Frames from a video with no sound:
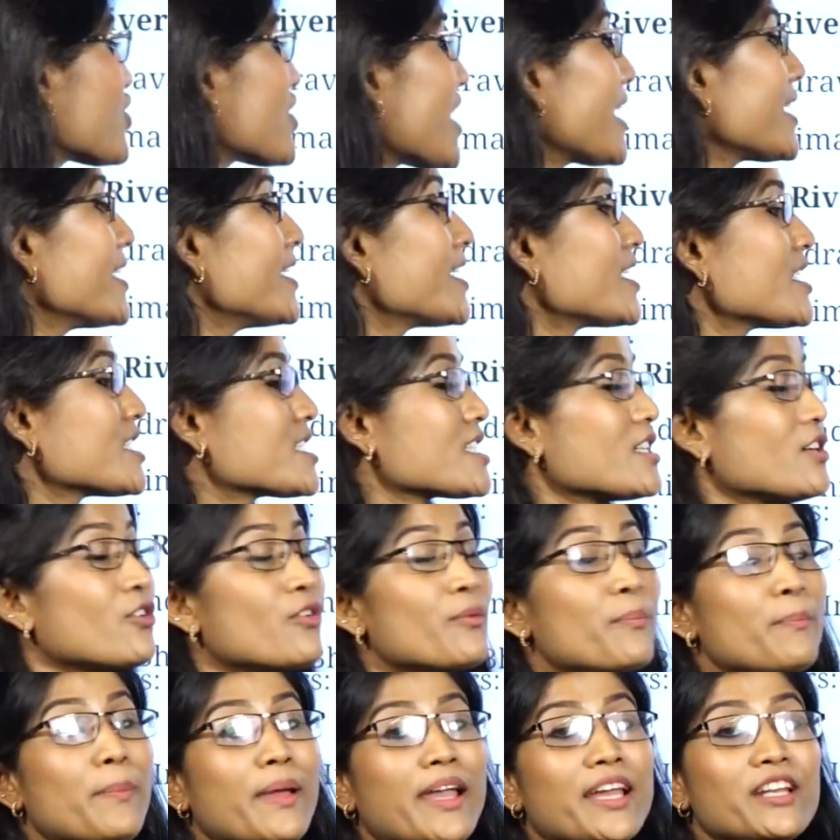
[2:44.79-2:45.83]
Tiger
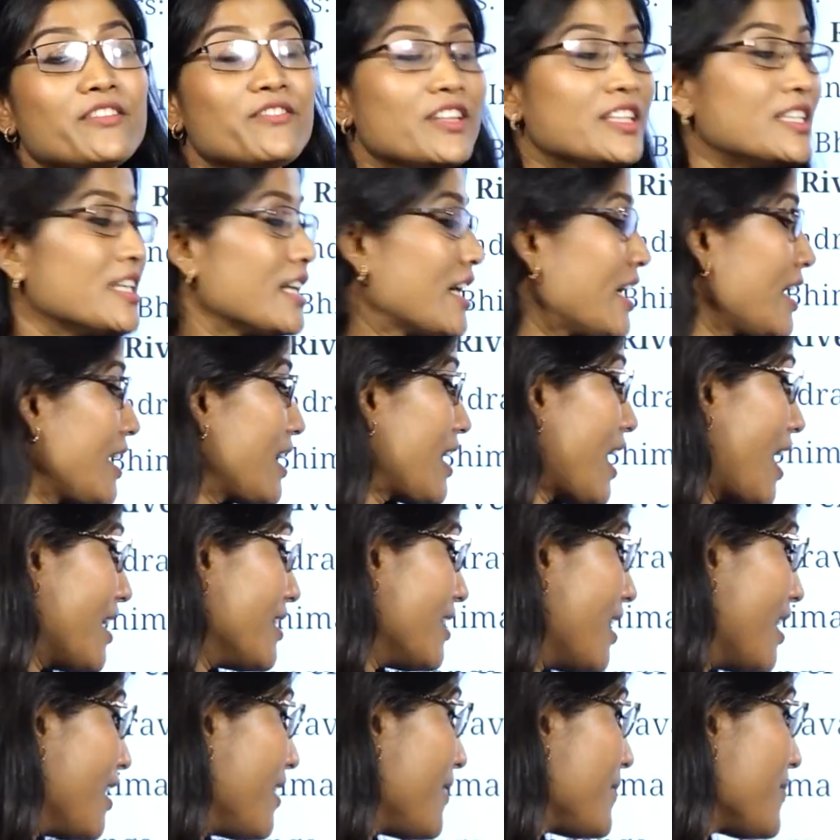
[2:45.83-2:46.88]
Reserve paired with the
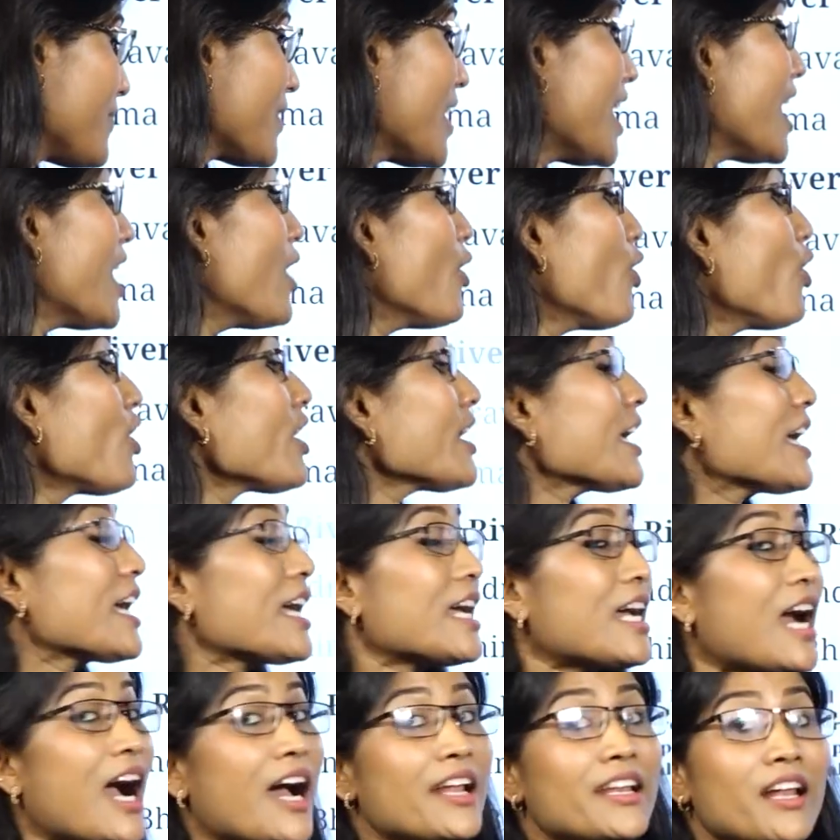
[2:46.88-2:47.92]
Kanha or
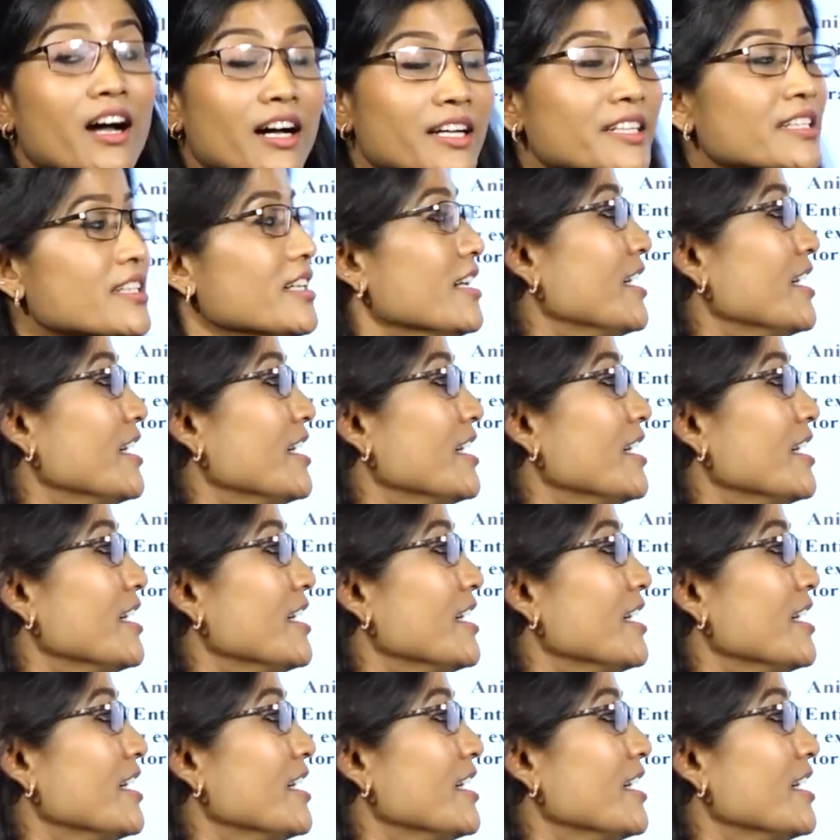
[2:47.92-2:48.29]
Kanhan